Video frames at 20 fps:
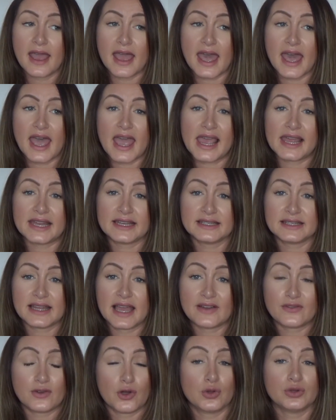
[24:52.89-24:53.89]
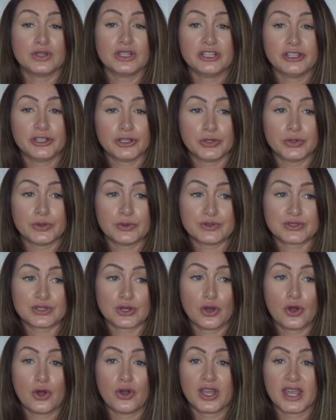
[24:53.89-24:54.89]
and I've only used
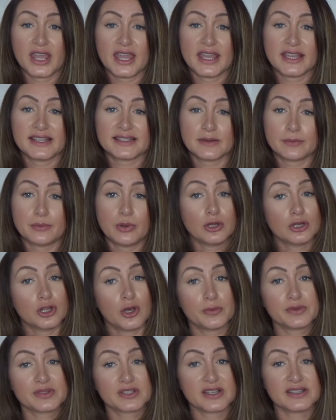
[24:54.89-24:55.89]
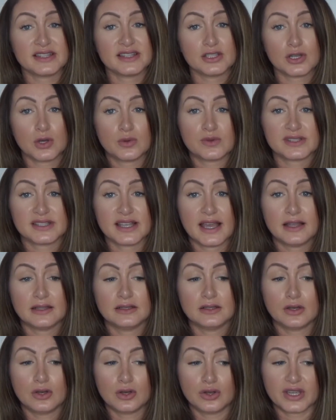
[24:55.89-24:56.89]
Huggies pull-ups because they don't
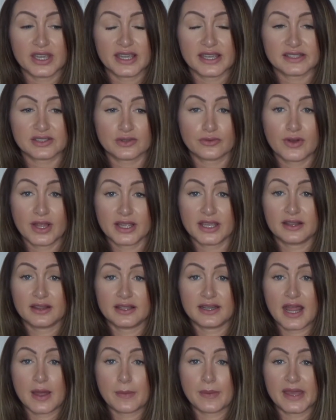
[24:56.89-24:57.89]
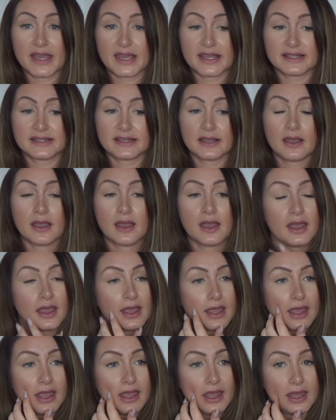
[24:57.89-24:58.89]
sell Huggies regular nappies
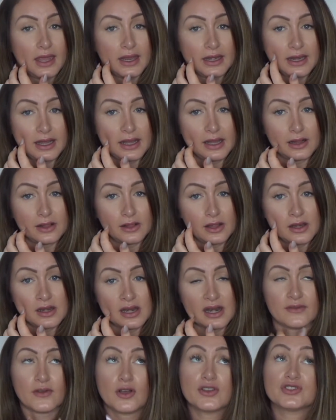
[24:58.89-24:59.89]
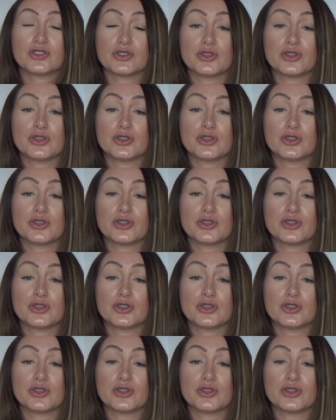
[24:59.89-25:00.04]
in England. And I've also